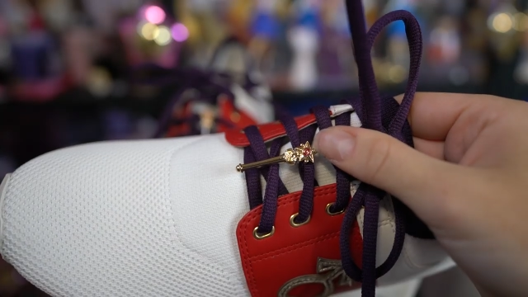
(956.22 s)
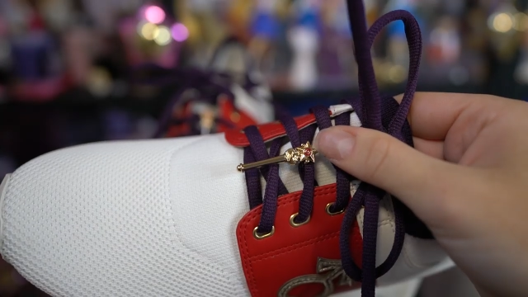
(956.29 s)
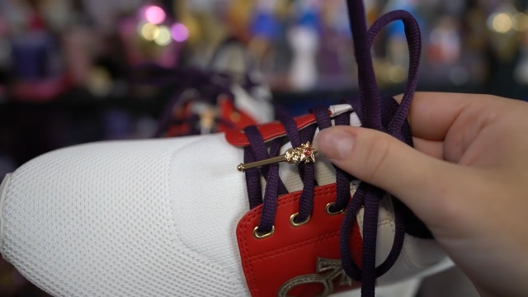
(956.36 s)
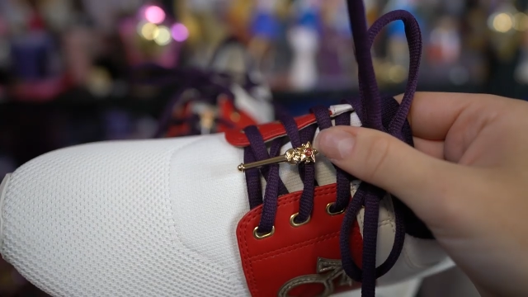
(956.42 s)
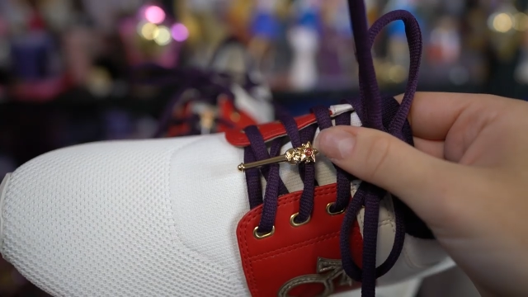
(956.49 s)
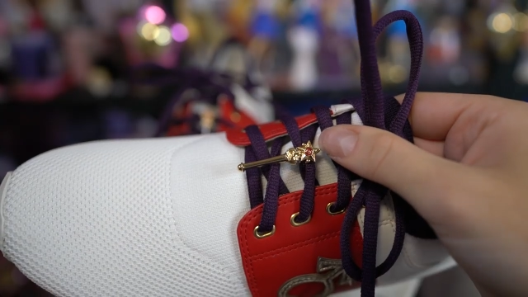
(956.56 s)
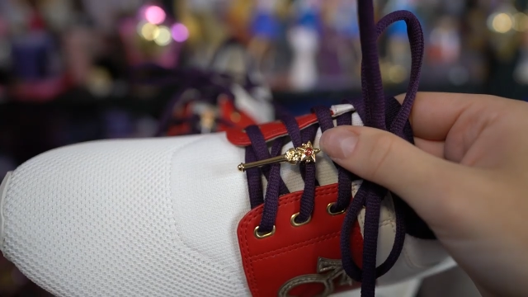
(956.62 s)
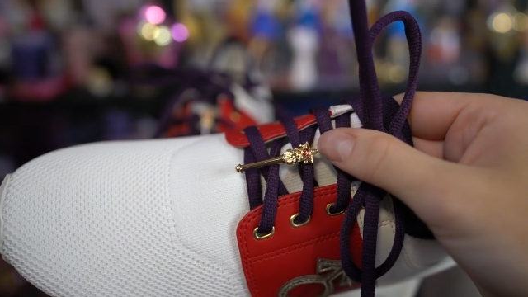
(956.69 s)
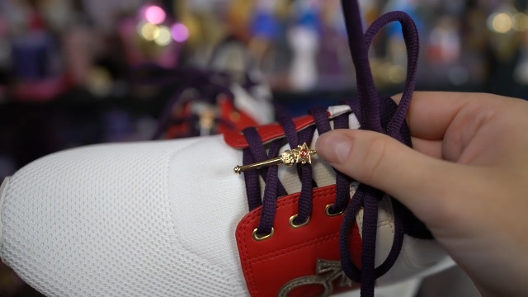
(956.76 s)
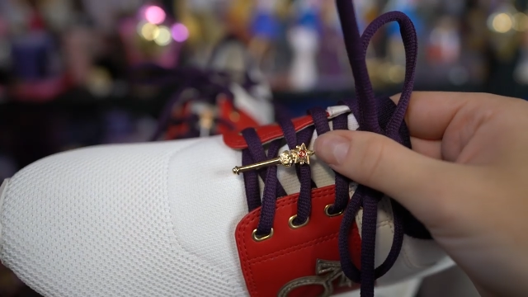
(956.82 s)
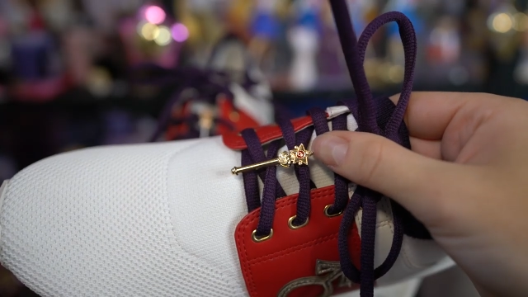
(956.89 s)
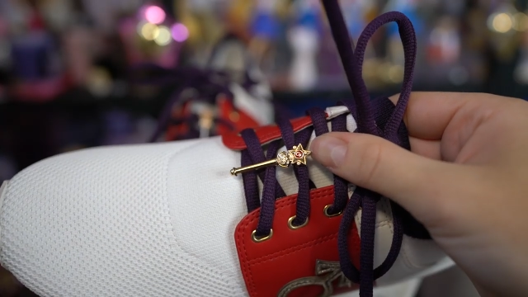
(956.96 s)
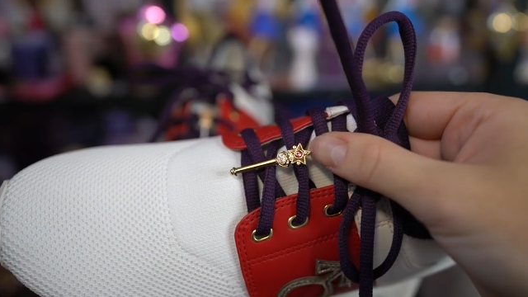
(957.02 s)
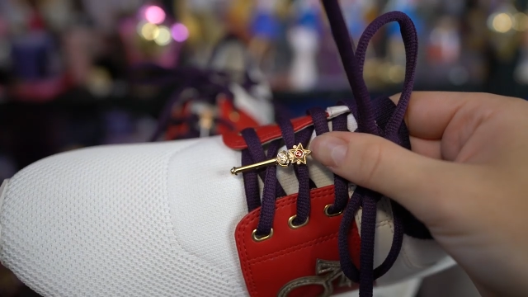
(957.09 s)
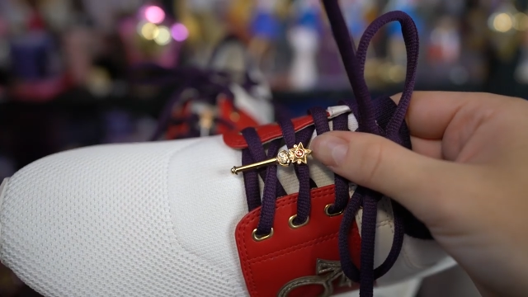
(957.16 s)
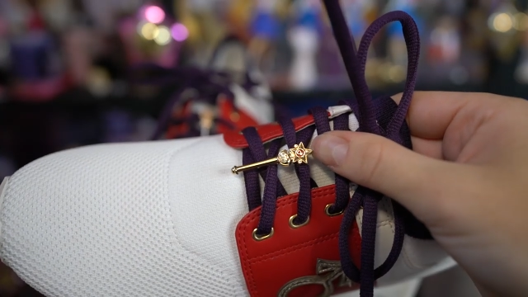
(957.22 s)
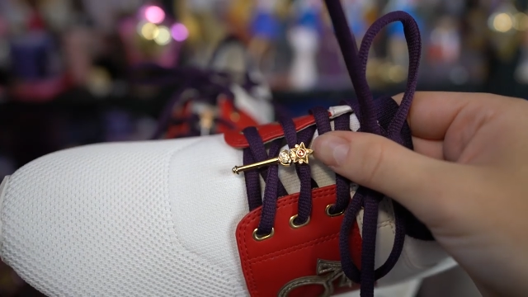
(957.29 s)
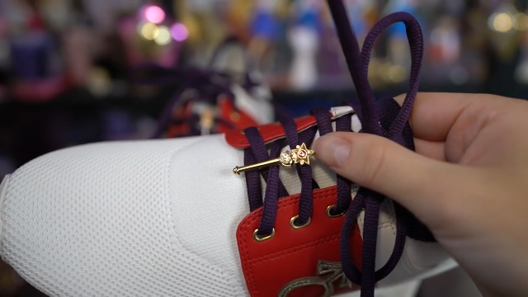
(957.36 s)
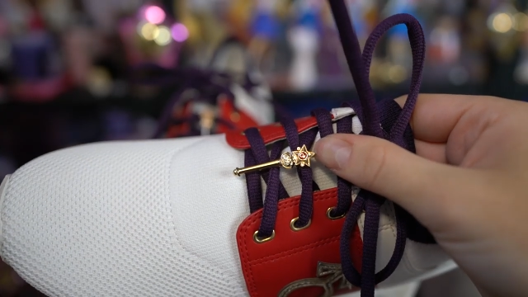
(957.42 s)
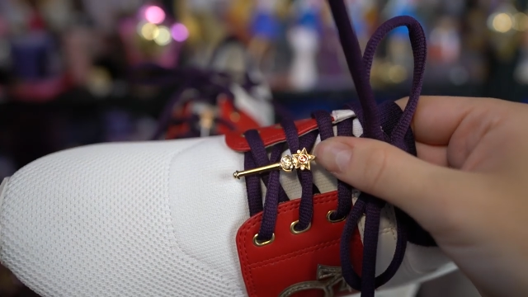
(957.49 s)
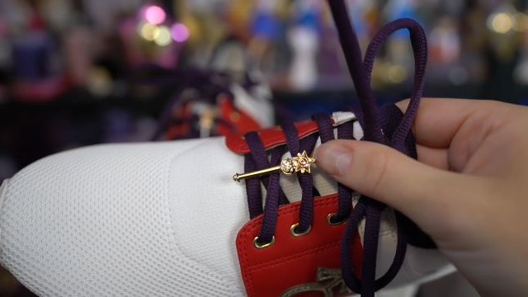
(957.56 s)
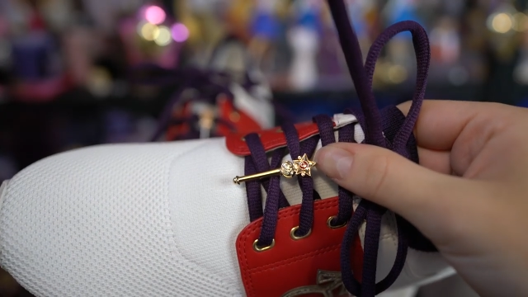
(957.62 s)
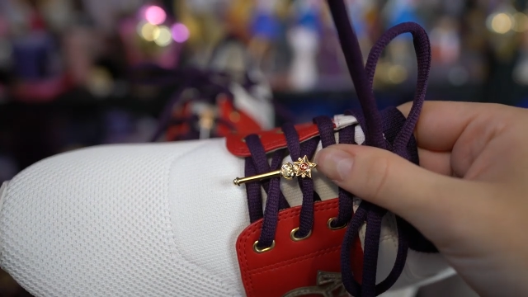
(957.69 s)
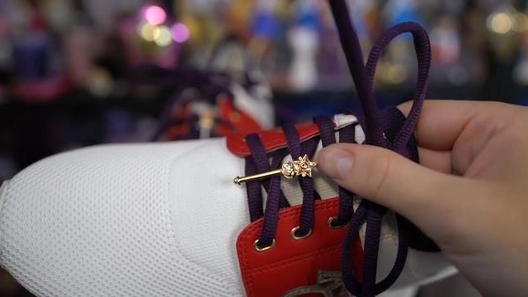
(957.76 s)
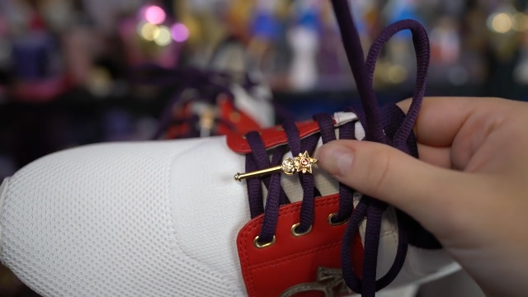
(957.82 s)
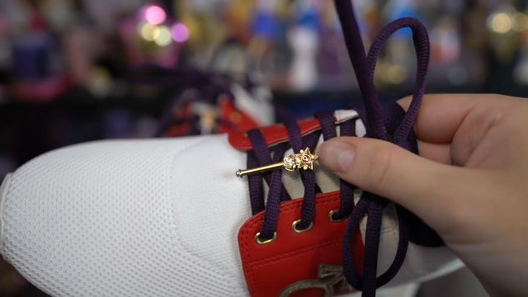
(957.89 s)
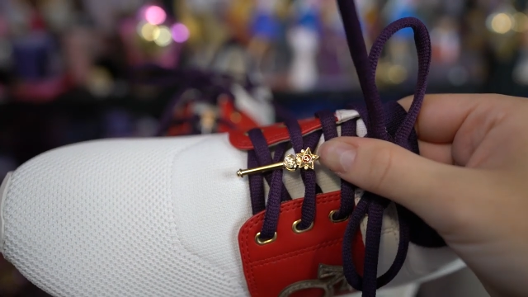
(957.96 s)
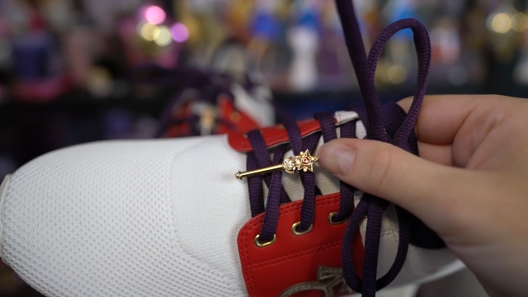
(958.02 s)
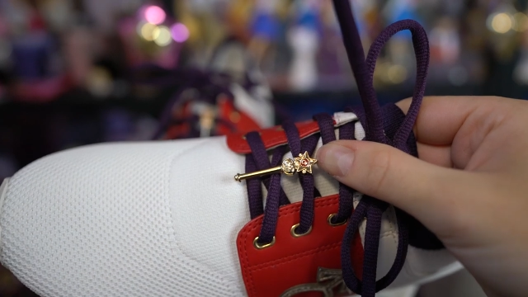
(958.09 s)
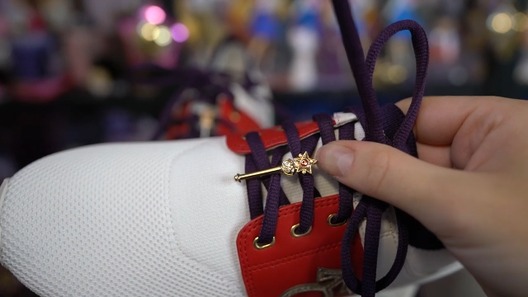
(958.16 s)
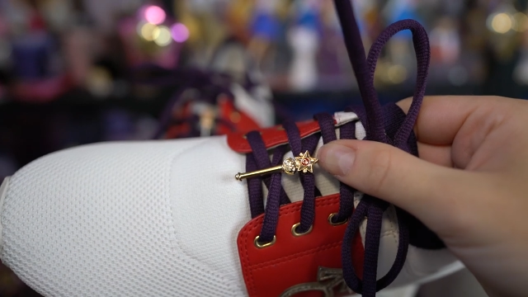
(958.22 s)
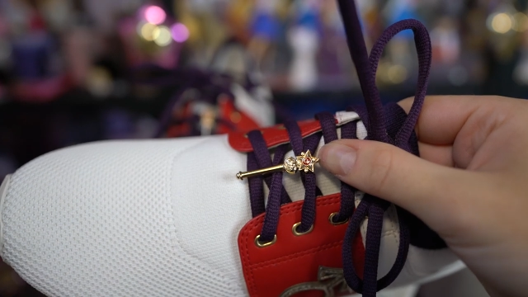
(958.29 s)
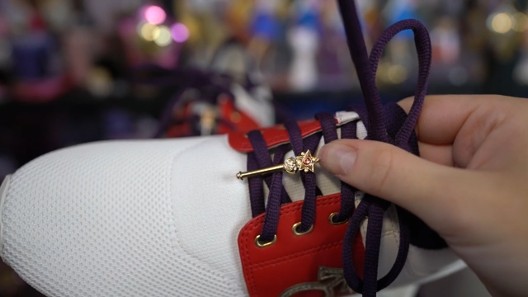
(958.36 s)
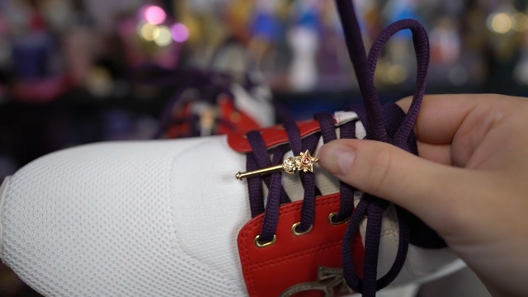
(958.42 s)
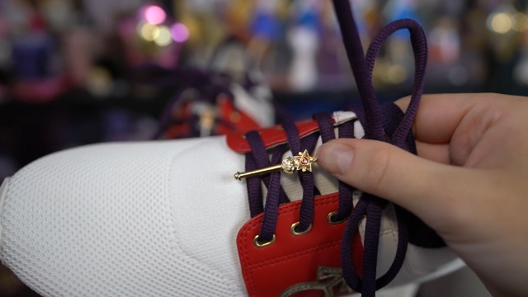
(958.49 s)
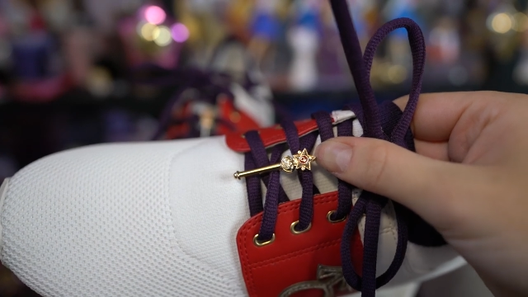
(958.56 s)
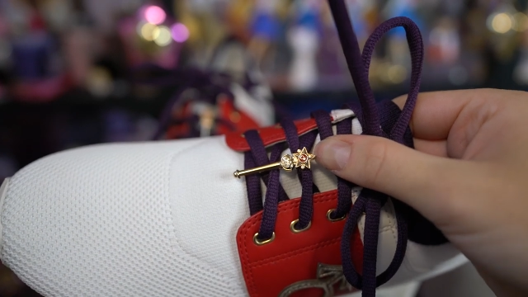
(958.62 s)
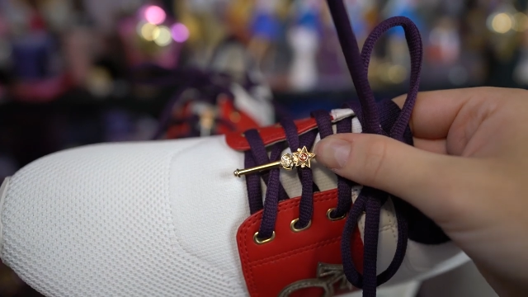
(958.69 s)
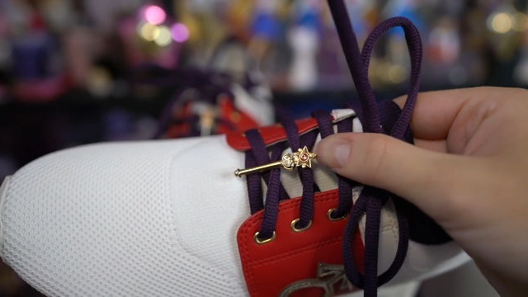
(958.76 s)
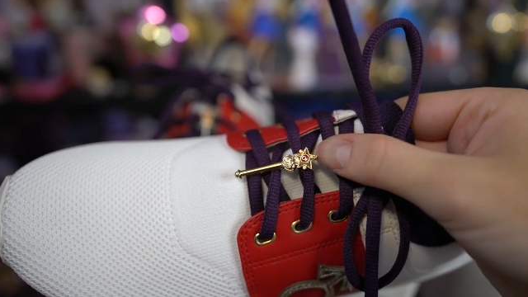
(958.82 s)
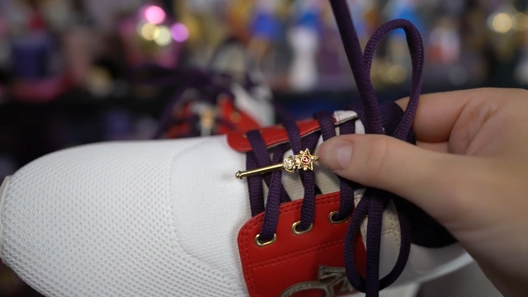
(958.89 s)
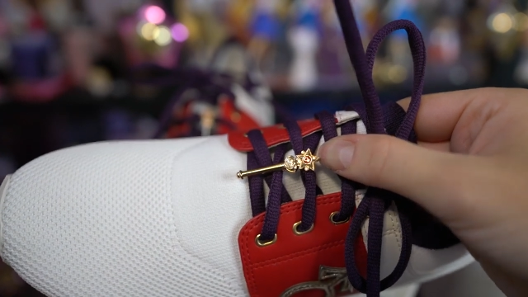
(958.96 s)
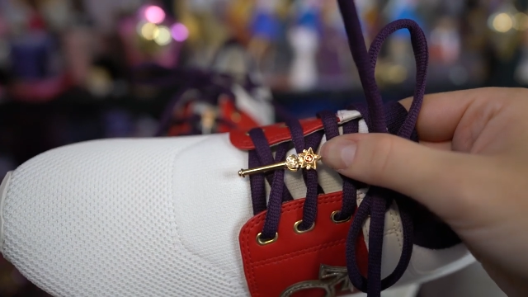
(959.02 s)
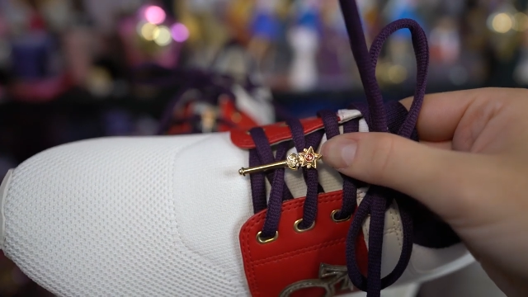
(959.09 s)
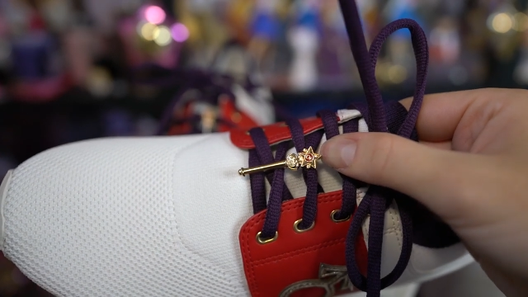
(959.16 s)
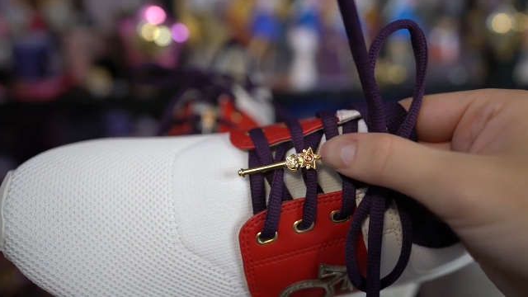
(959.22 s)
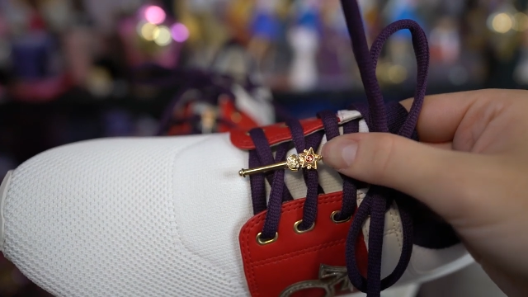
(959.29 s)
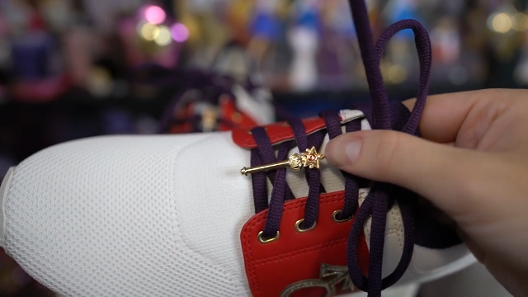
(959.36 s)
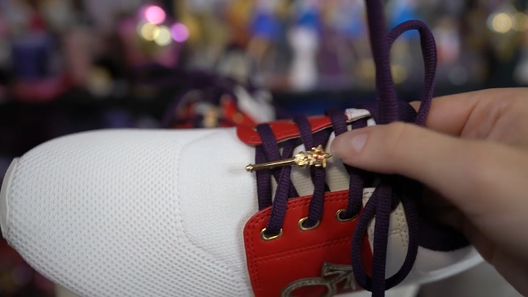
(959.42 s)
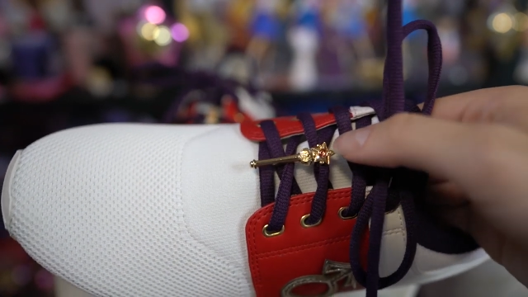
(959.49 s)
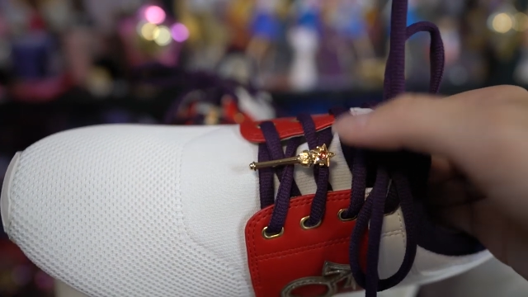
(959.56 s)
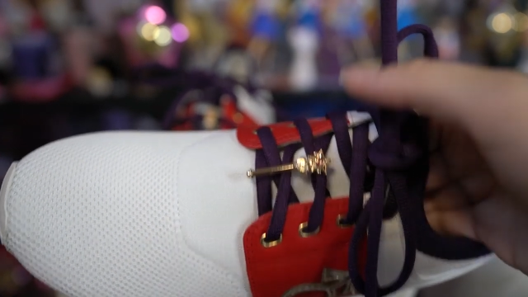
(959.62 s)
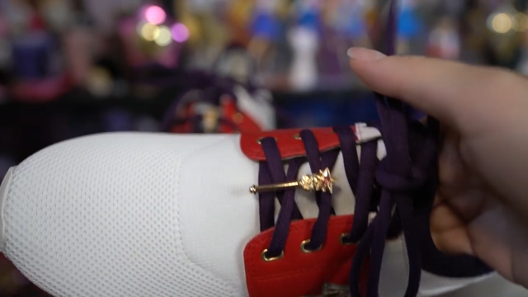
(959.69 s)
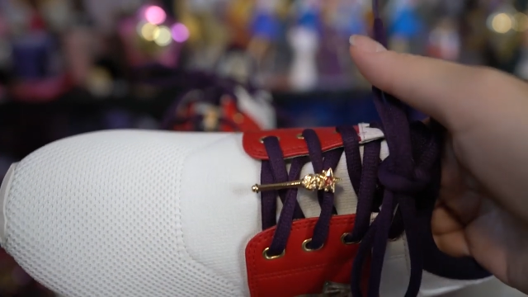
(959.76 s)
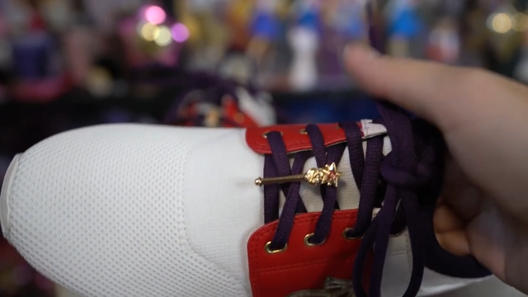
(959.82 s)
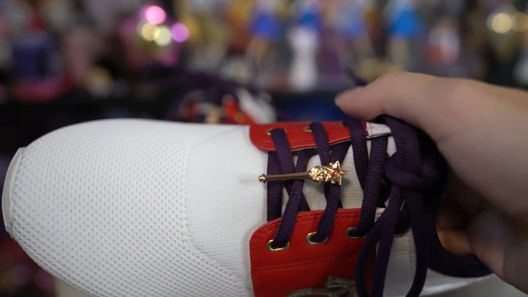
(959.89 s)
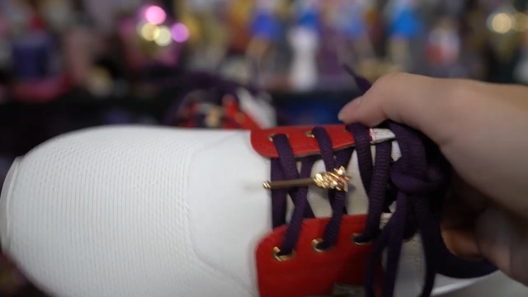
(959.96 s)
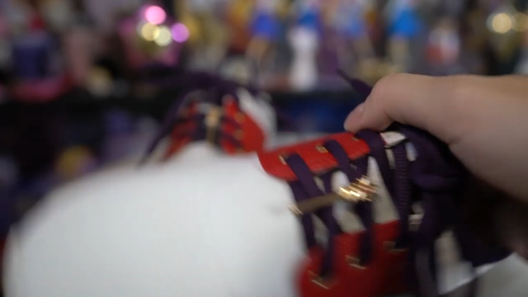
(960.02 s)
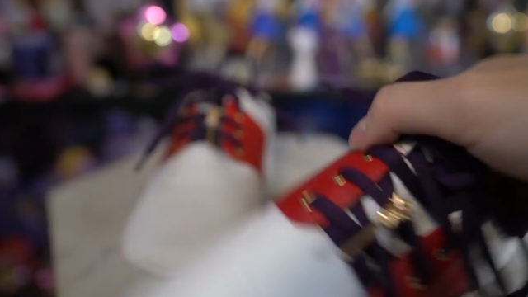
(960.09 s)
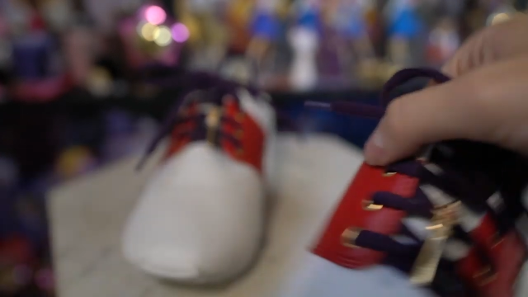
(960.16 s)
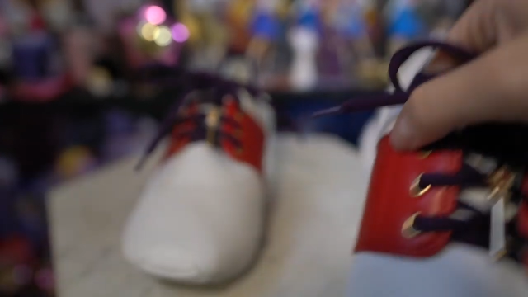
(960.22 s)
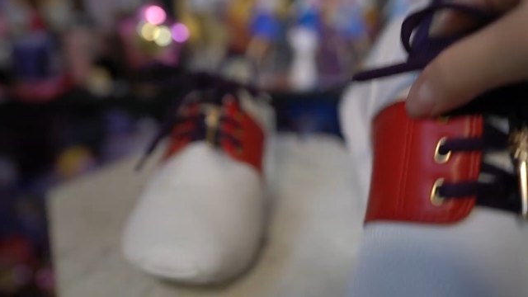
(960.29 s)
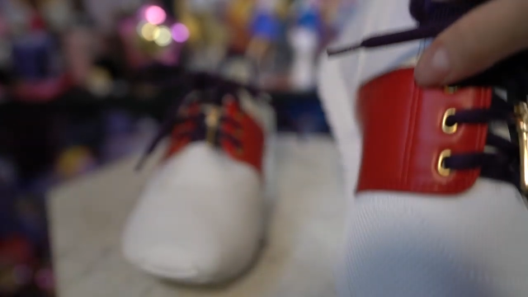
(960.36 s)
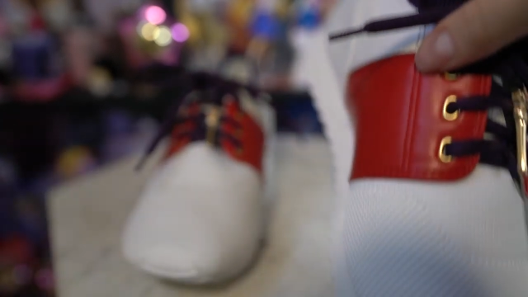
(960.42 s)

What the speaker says: [unreadable: no face in view]